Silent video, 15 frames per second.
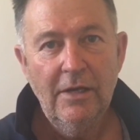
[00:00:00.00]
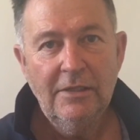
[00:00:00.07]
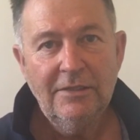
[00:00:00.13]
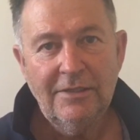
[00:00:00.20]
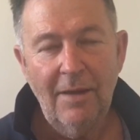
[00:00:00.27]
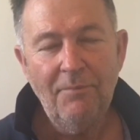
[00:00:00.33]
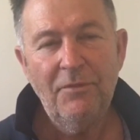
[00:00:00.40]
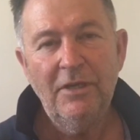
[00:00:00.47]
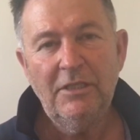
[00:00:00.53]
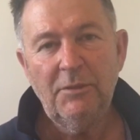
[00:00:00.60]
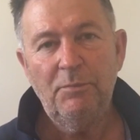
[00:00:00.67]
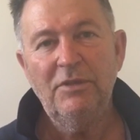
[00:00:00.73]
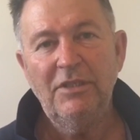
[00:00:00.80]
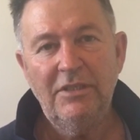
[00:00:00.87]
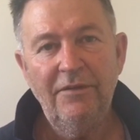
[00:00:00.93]
Something
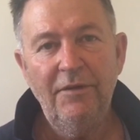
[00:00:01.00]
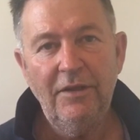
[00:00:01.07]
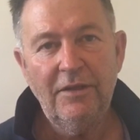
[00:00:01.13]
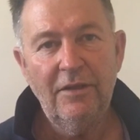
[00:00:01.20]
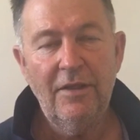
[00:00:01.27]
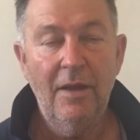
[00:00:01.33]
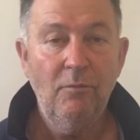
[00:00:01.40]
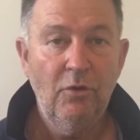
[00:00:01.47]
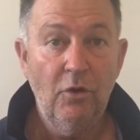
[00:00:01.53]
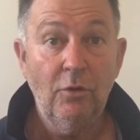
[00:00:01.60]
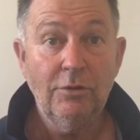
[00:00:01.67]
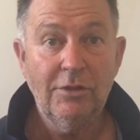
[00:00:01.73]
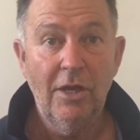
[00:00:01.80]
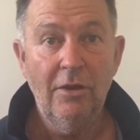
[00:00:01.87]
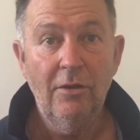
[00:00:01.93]
specific to them would
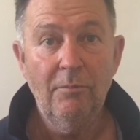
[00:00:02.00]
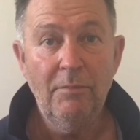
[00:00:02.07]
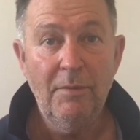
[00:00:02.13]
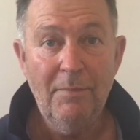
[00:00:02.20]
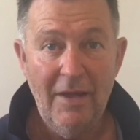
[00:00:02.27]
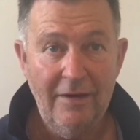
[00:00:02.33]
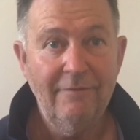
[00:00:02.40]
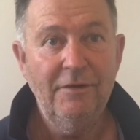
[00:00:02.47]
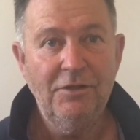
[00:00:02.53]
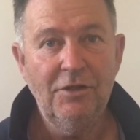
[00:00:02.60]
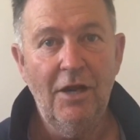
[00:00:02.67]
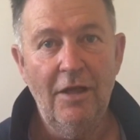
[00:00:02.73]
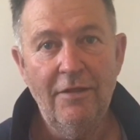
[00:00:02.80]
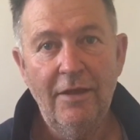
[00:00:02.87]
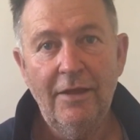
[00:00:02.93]
also be
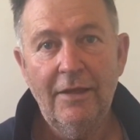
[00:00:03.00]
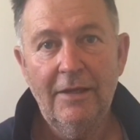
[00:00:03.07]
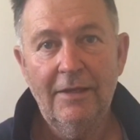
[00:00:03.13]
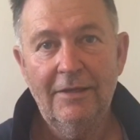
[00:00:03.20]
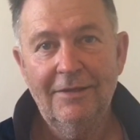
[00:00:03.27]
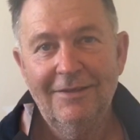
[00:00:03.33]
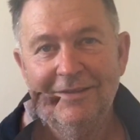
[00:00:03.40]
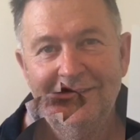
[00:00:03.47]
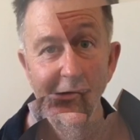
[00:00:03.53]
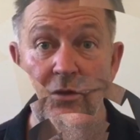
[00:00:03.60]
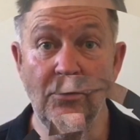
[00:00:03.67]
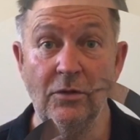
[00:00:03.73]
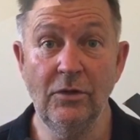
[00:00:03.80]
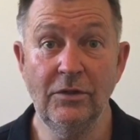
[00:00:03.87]
beneficial, I think, to do.